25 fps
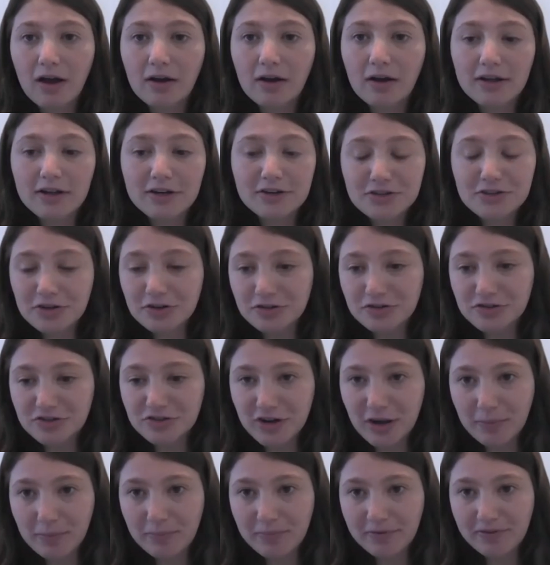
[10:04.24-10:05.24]

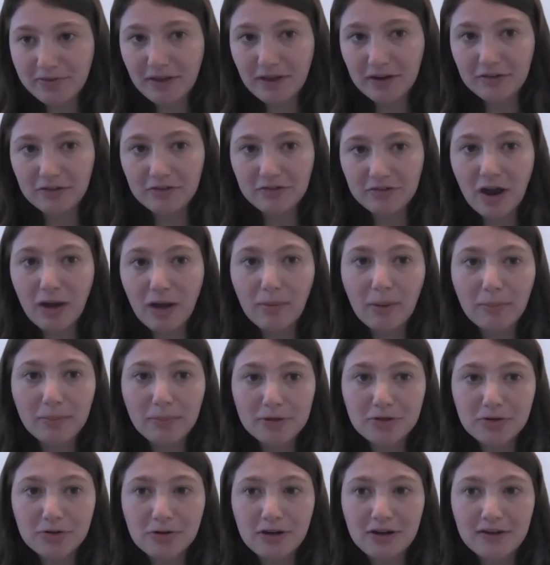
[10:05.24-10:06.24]
internships and job
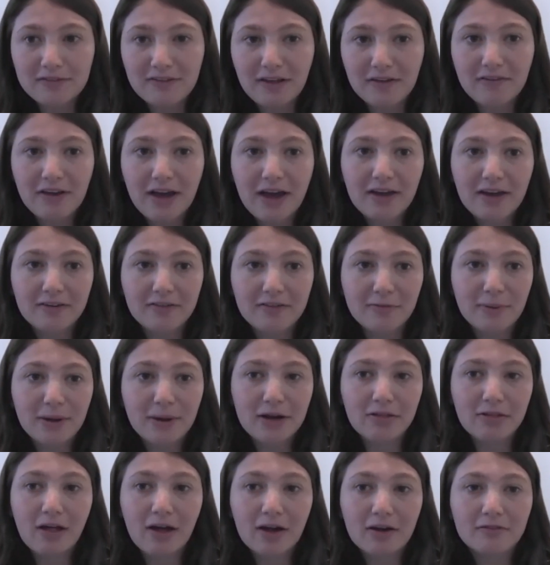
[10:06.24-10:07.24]
opportunities I've had has been a
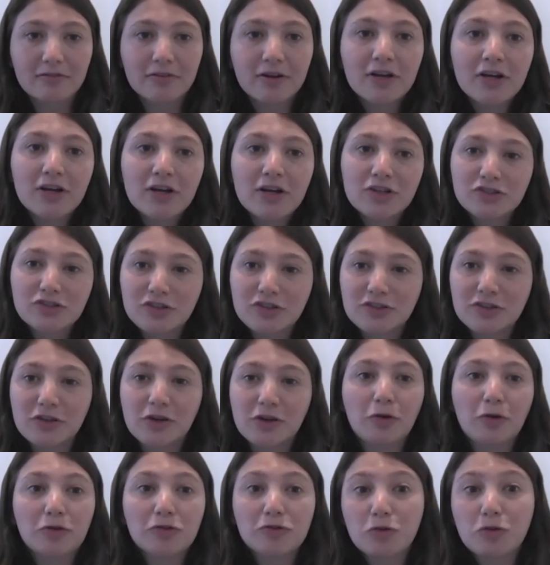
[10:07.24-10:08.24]
lot of just,
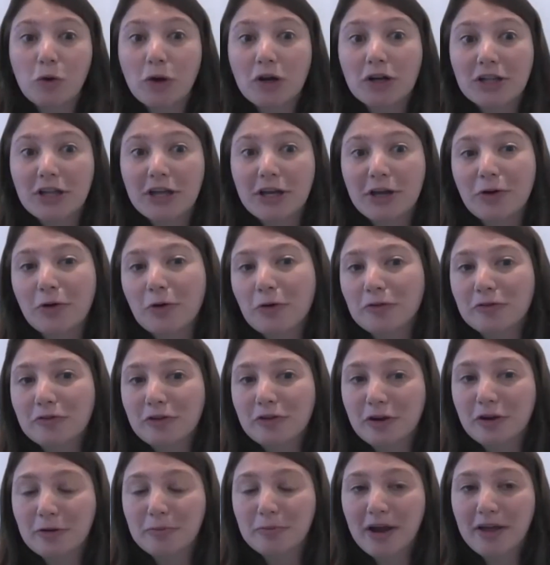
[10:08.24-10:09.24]
snorkeling and
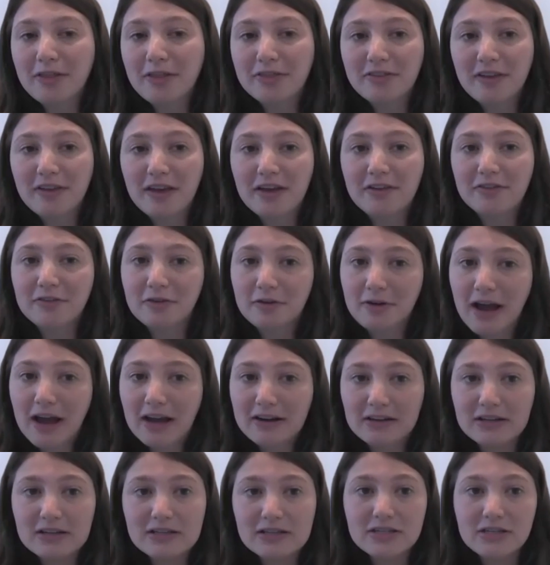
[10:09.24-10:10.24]
holding your breath to
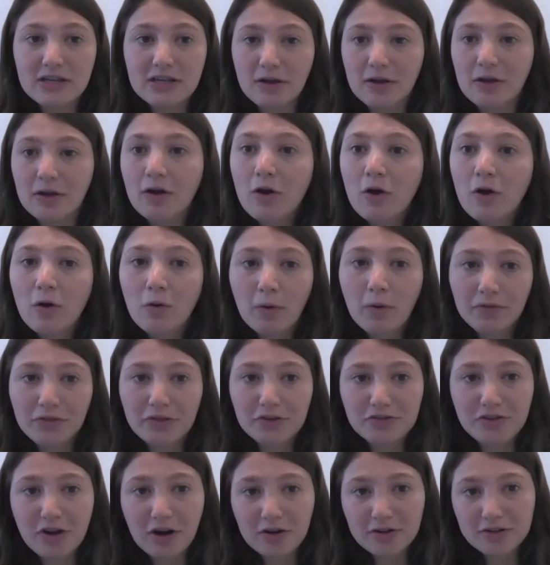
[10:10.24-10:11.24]
interact and see what the
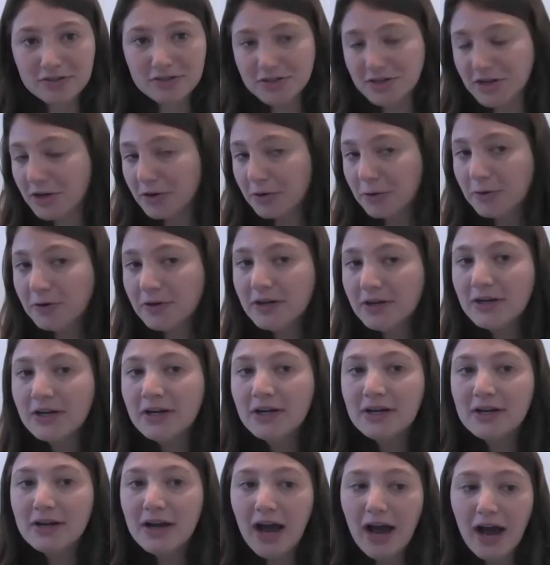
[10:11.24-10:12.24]
sharks do,
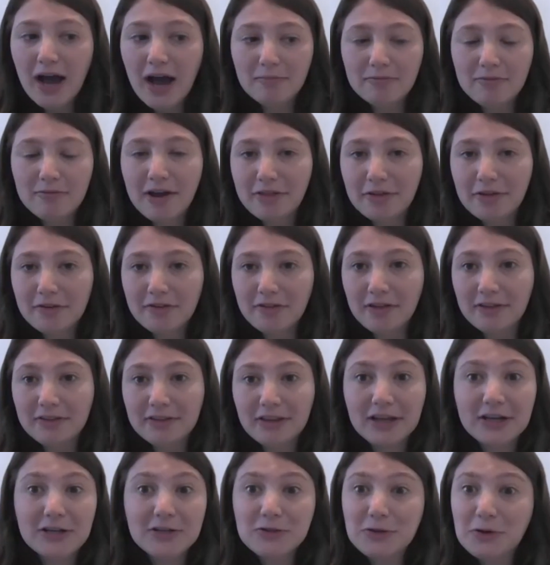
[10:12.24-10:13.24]
rather than
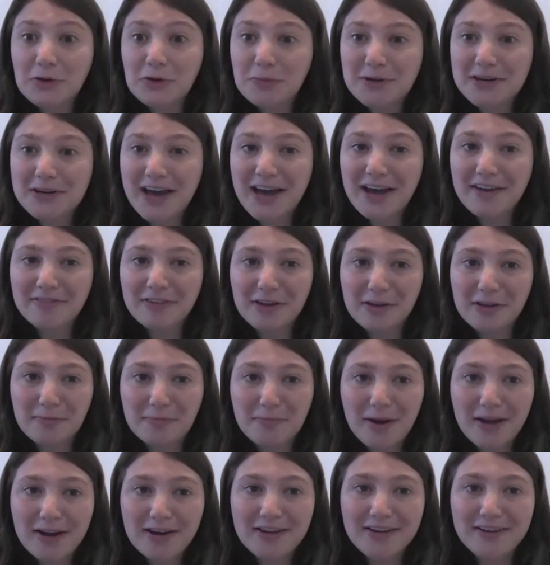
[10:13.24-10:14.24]
like scuba diving.
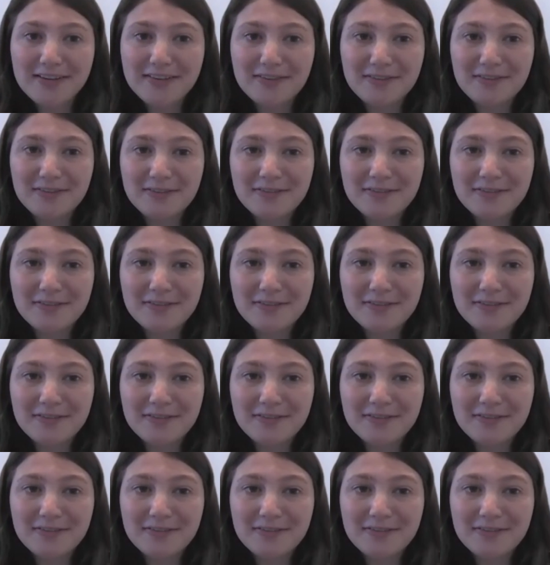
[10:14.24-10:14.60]
But it's